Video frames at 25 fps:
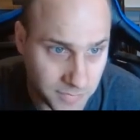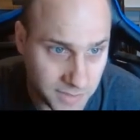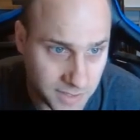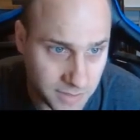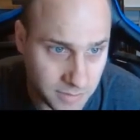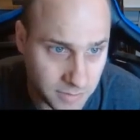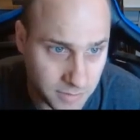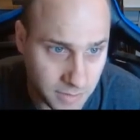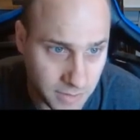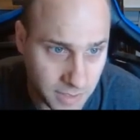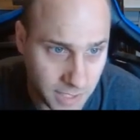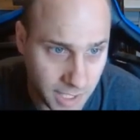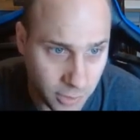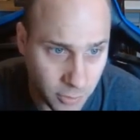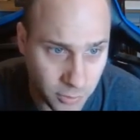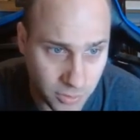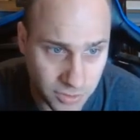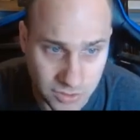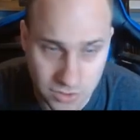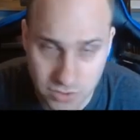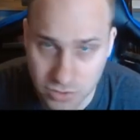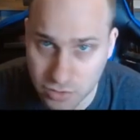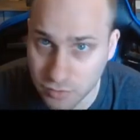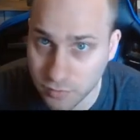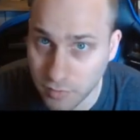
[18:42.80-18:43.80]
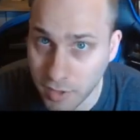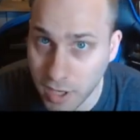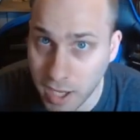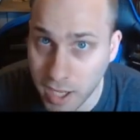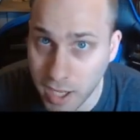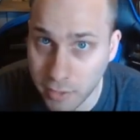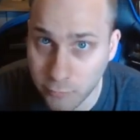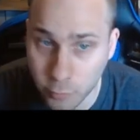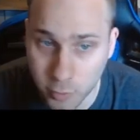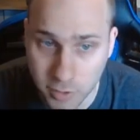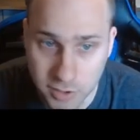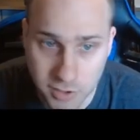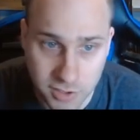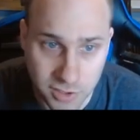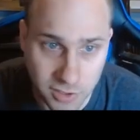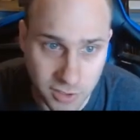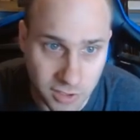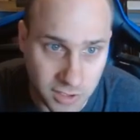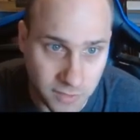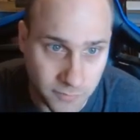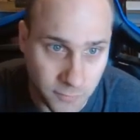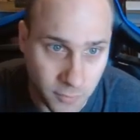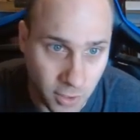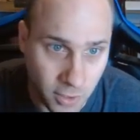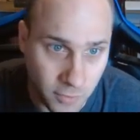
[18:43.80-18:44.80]
they couldn't survive 1
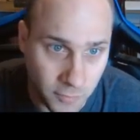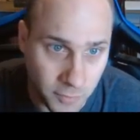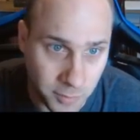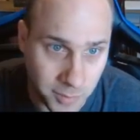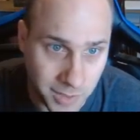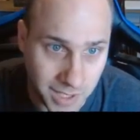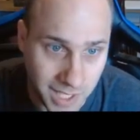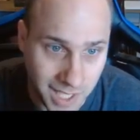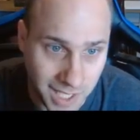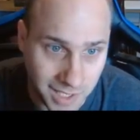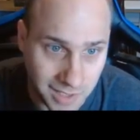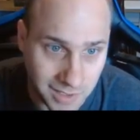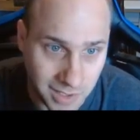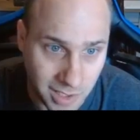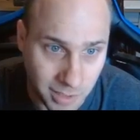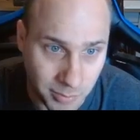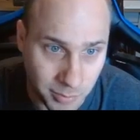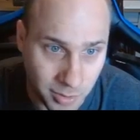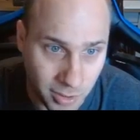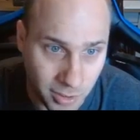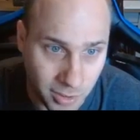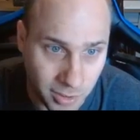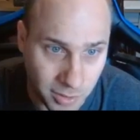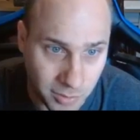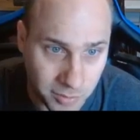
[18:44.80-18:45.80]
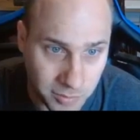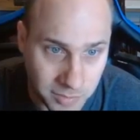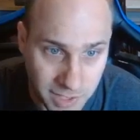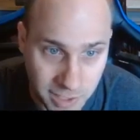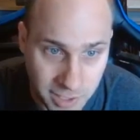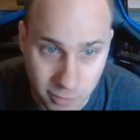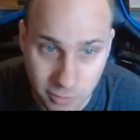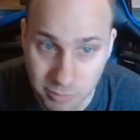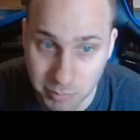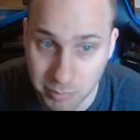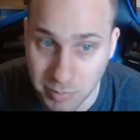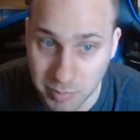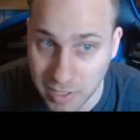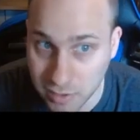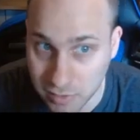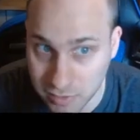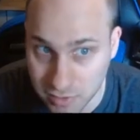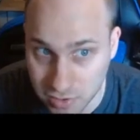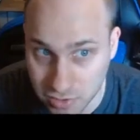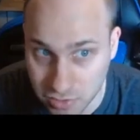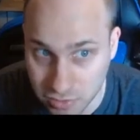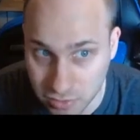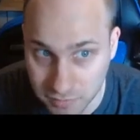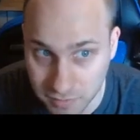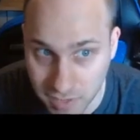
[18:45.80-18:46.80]
turn if all of them ganged up on them. They could
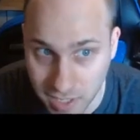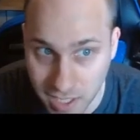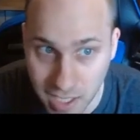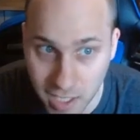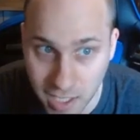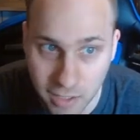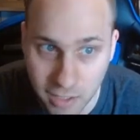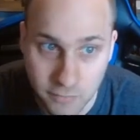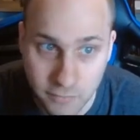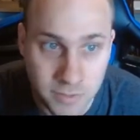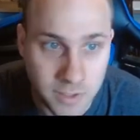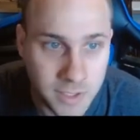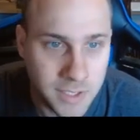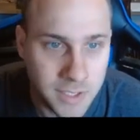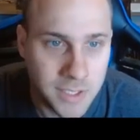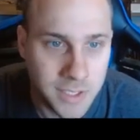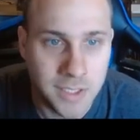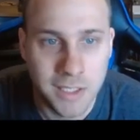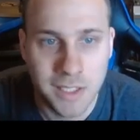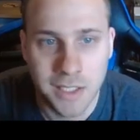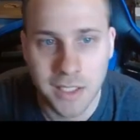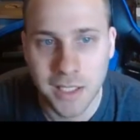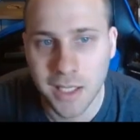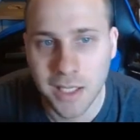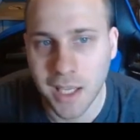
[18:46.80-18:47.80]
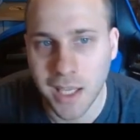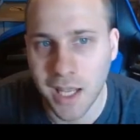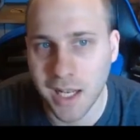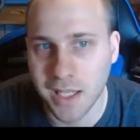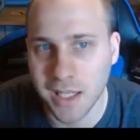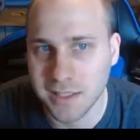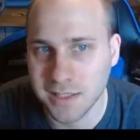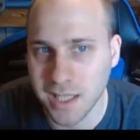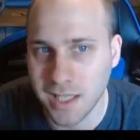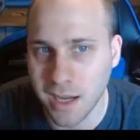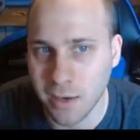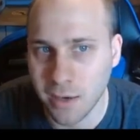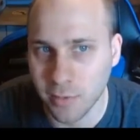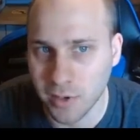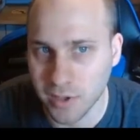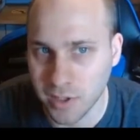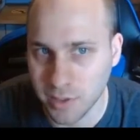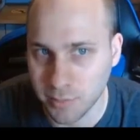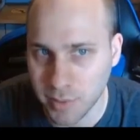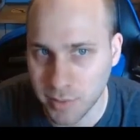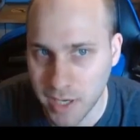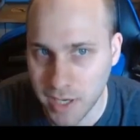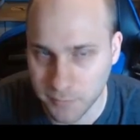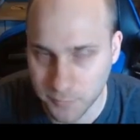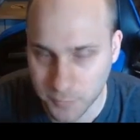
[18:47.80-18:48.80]
barely survive, and it's not really
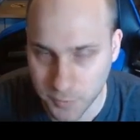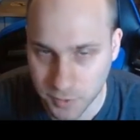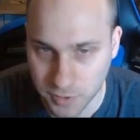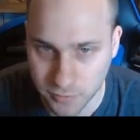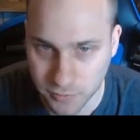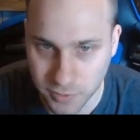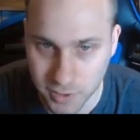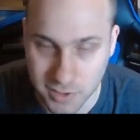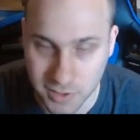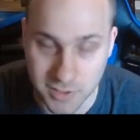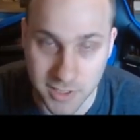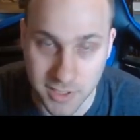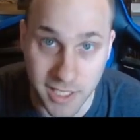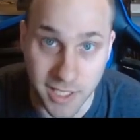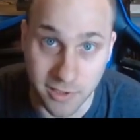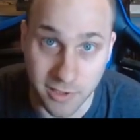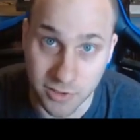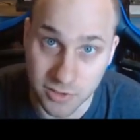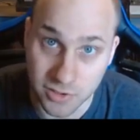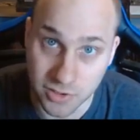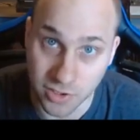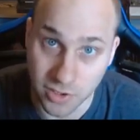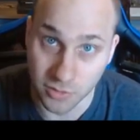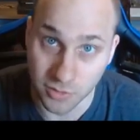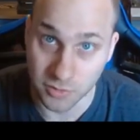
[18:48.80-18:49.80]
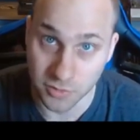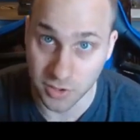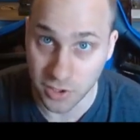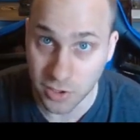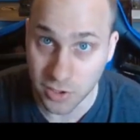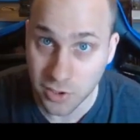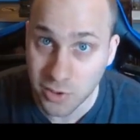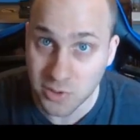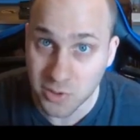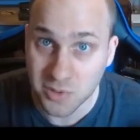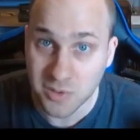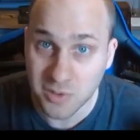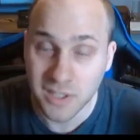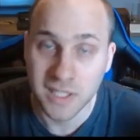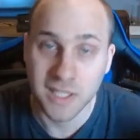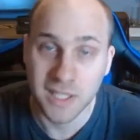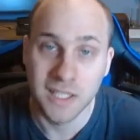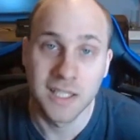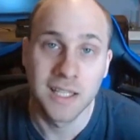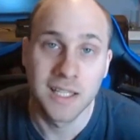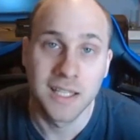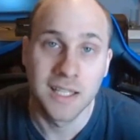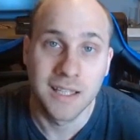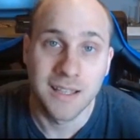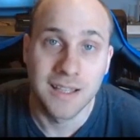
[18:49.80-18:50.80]
a problem for the frontliners. So to you,
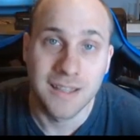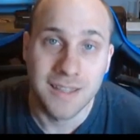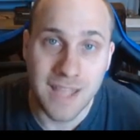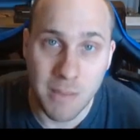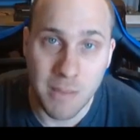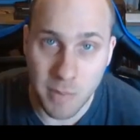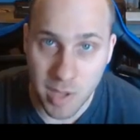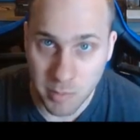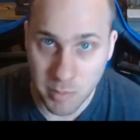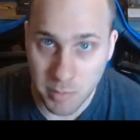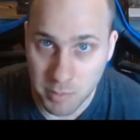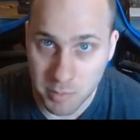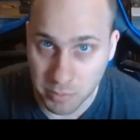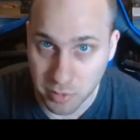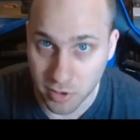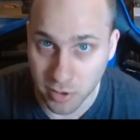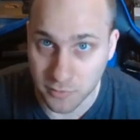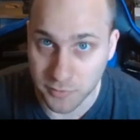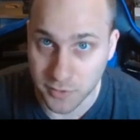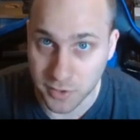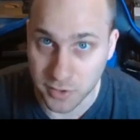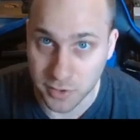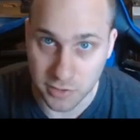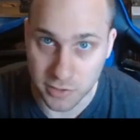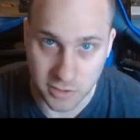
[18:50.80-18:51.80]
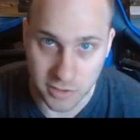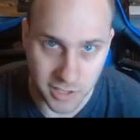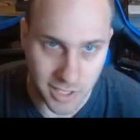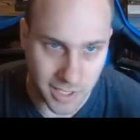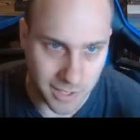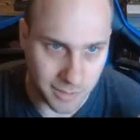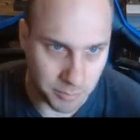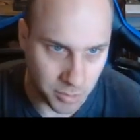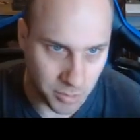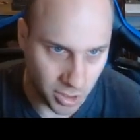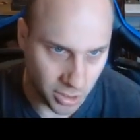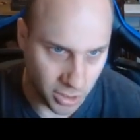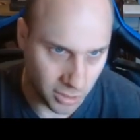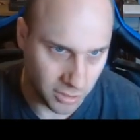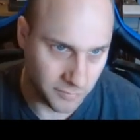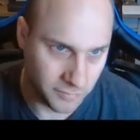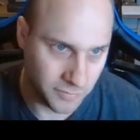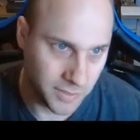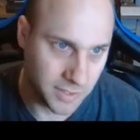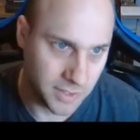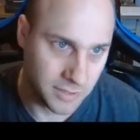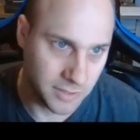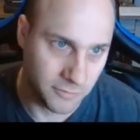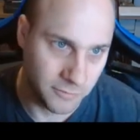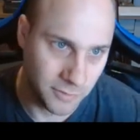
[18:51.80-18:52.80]
that may be perfect. You're like,
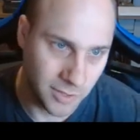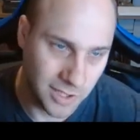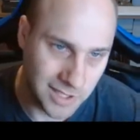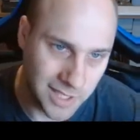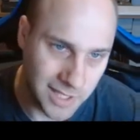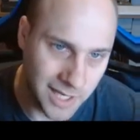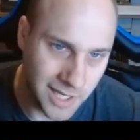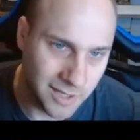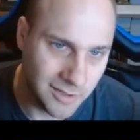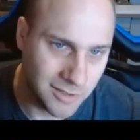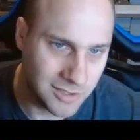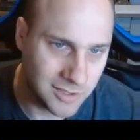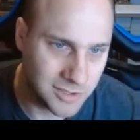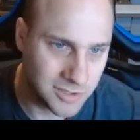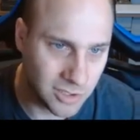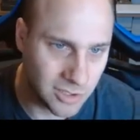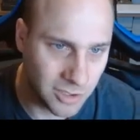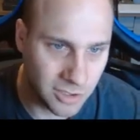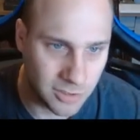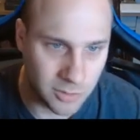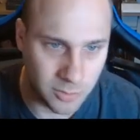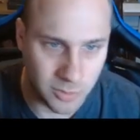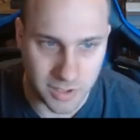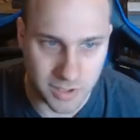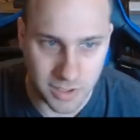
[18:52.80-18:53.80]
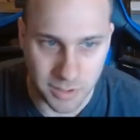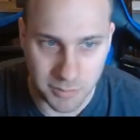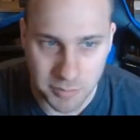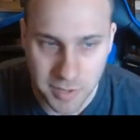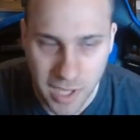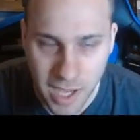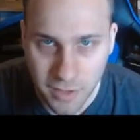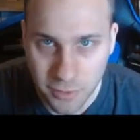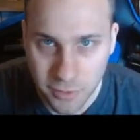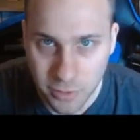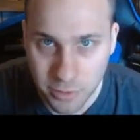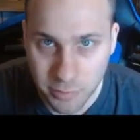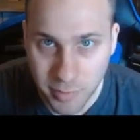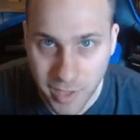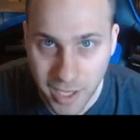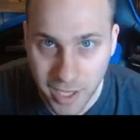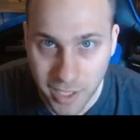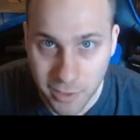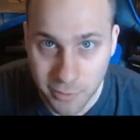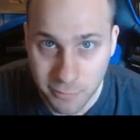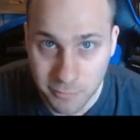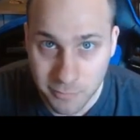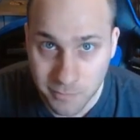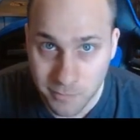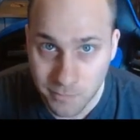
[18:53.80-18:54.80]
perfect. The frontliners aren't really bothered by
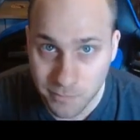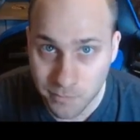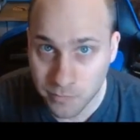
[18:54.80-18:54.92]
them,